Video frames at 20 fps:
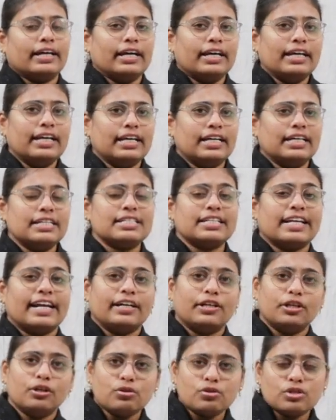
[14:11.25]
he is
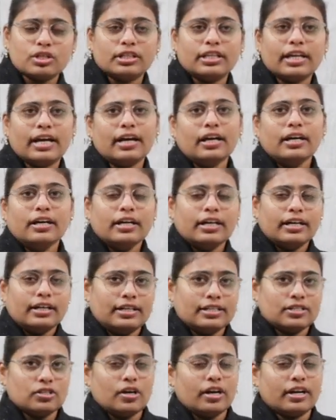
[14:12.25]
reduced the
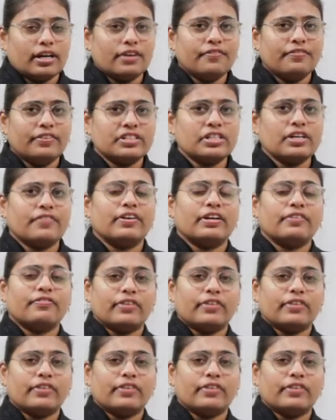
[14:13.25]
disorder whichever